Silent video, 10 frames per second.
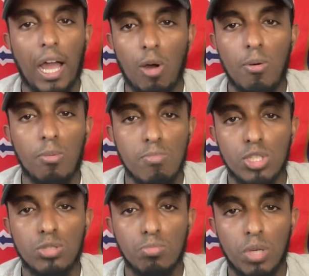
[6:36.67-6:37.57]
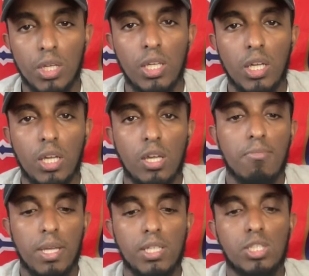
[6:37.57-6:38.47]
how much money
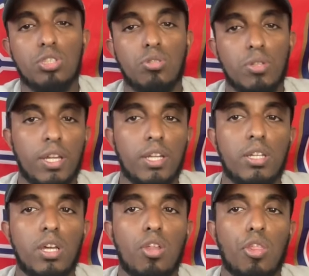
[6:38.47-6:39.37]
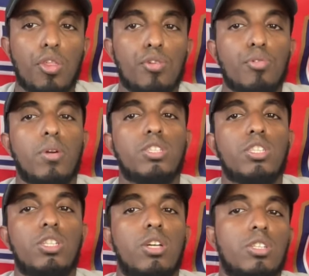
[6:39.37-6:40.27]
Manchester United threw at
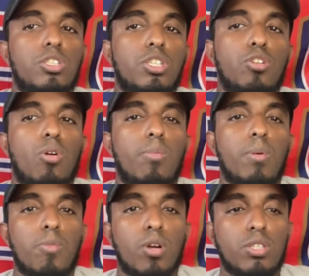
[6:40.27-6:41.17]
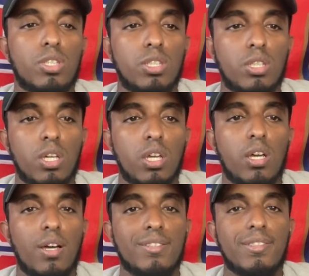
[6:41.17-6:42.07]
Chido Obi-Martin,
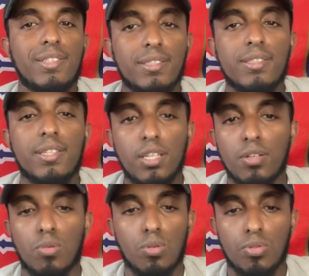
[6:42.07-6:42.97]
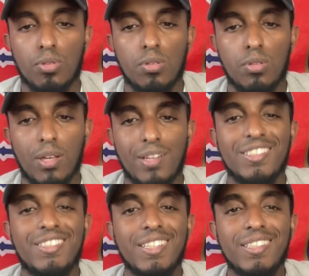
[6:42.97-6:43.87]
a 16-year-old.
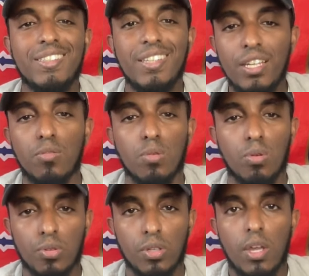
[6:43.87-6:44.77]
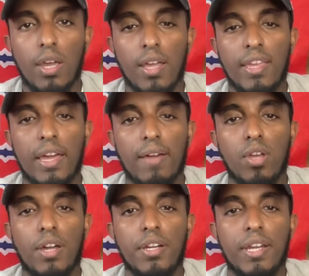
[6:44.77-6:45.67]
16-year-old. And they have
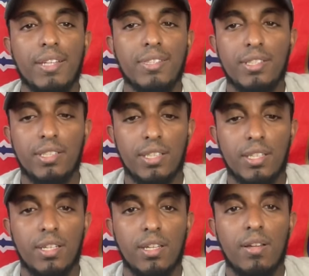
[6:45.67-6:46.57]
the audacity.